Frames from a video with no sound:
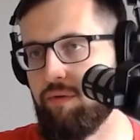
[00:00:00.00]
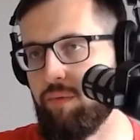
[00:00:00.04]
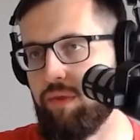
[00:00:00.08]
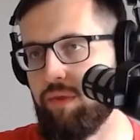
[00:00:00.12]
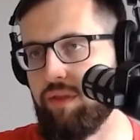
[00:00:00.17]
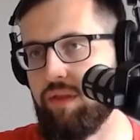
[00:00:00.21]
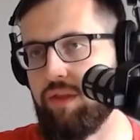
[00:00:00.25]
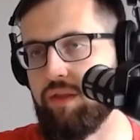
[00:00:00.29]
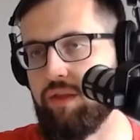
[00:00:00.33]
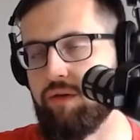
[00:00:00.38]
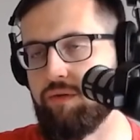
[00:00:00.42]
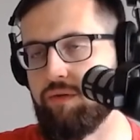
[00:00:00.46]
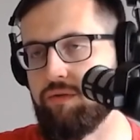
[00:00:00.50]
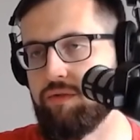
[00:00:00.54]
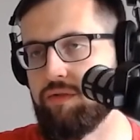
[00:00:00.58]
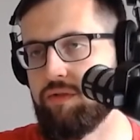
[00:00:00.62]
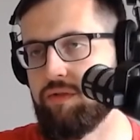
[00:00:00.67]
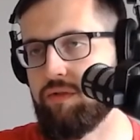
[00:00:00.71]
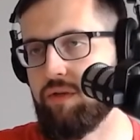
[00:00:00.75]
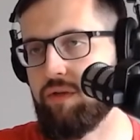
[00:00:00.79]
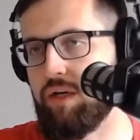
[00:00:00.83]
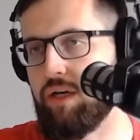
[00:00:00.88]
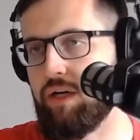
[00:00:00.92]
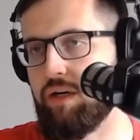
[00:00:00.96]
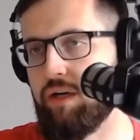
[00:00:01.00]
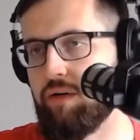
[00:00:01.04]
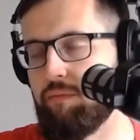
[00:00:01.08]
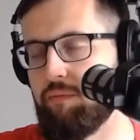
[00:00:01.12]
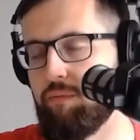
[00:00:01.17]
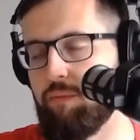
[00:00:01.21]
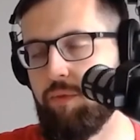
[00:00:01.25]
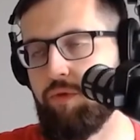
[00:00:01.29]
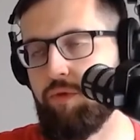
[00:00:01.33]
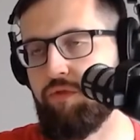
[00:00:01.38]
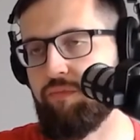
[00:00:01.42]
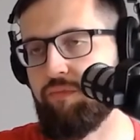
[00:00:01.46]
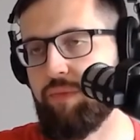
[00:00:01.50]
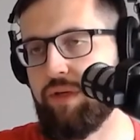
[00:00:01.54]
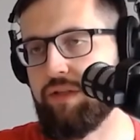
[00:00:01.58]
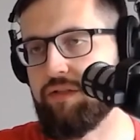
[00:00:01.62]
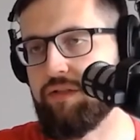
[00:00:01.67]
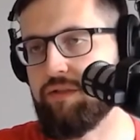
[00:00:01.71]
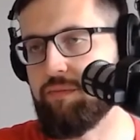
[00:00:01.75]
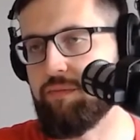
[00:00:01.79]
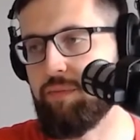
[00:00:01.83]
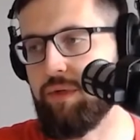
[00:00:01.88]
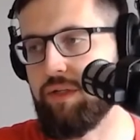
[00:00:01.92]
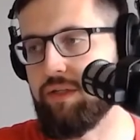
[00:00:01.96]
within those
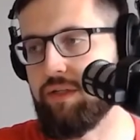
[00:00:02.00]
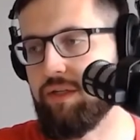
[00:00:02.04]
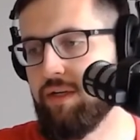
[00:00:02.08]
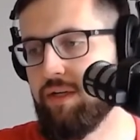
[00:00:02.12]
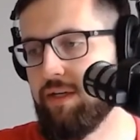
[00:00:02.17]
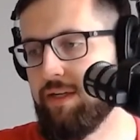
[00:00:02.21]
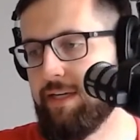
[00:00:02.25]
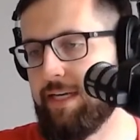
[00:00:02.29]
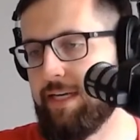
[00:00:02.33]
movements. But